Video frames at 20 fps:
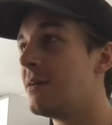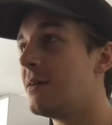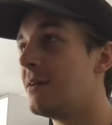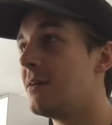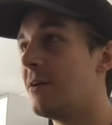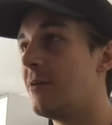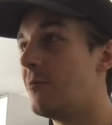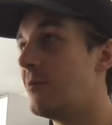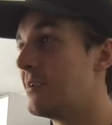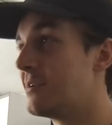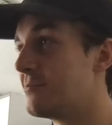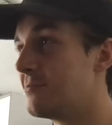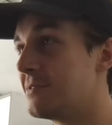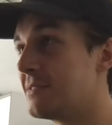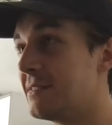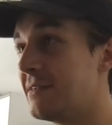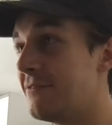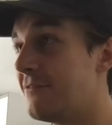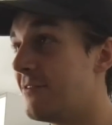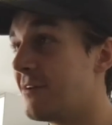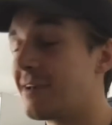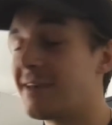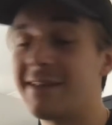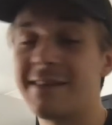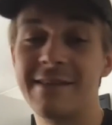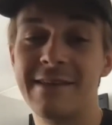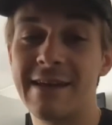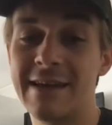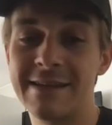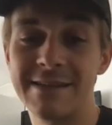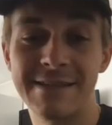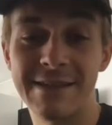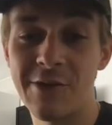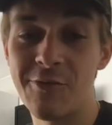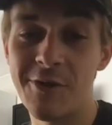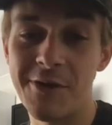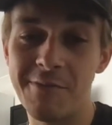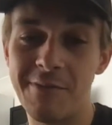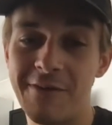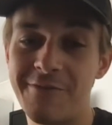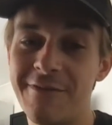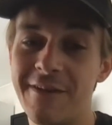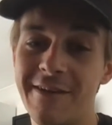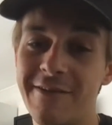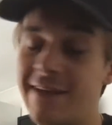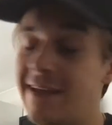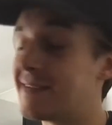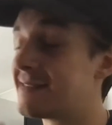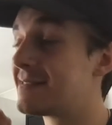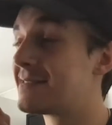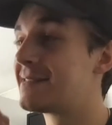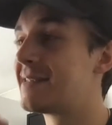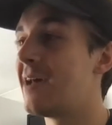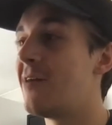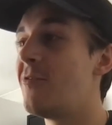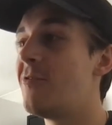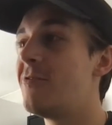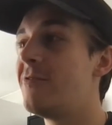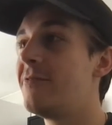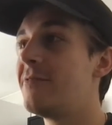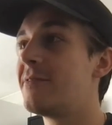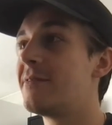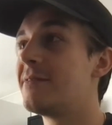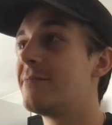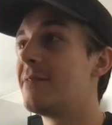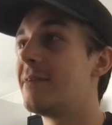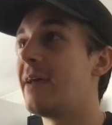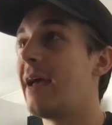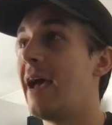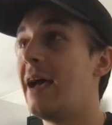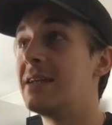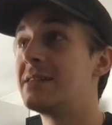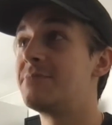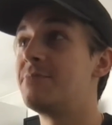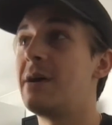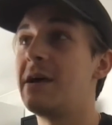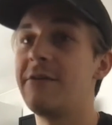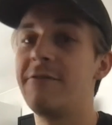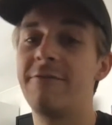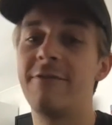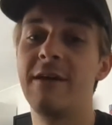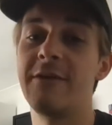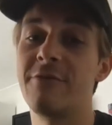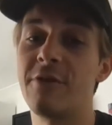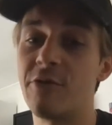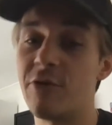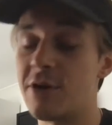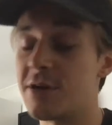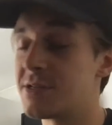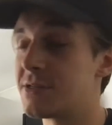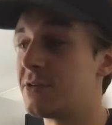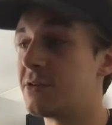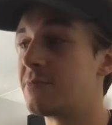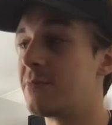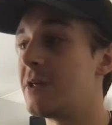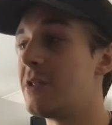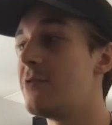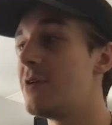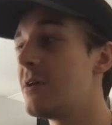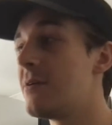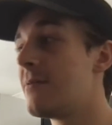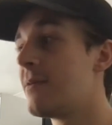which was it's still one of my favorite, it still is my favourite Russ song, by the way.